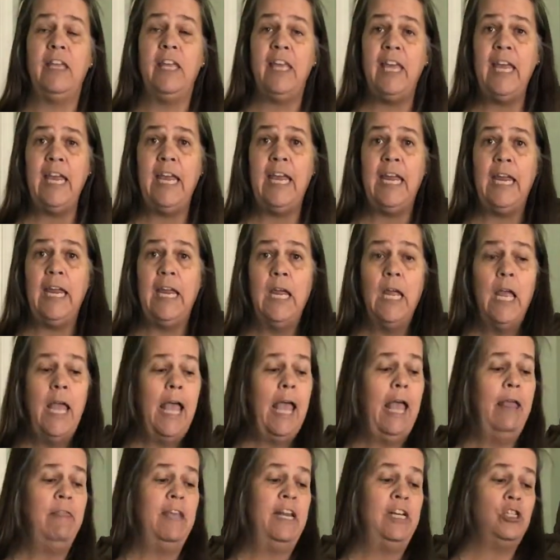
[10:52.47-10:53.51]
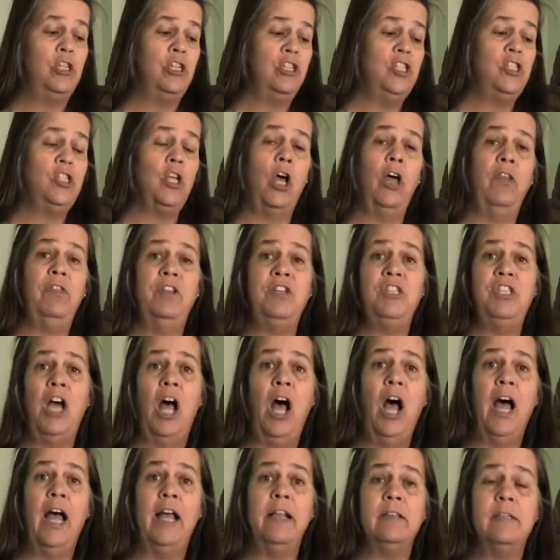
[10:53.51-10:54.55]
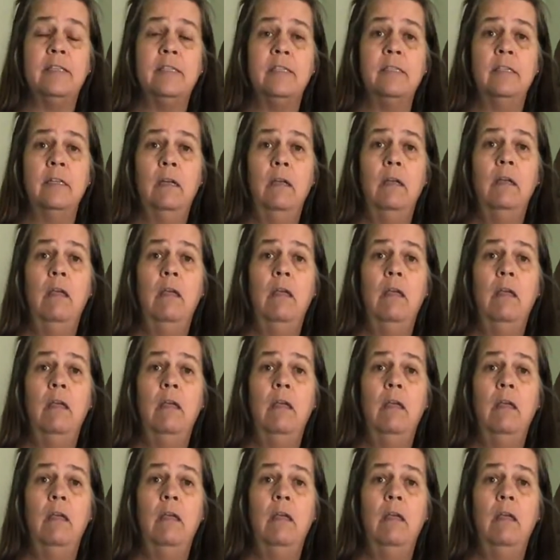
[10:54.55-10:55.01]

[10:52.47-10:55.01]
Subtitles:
key and they just saw the dots,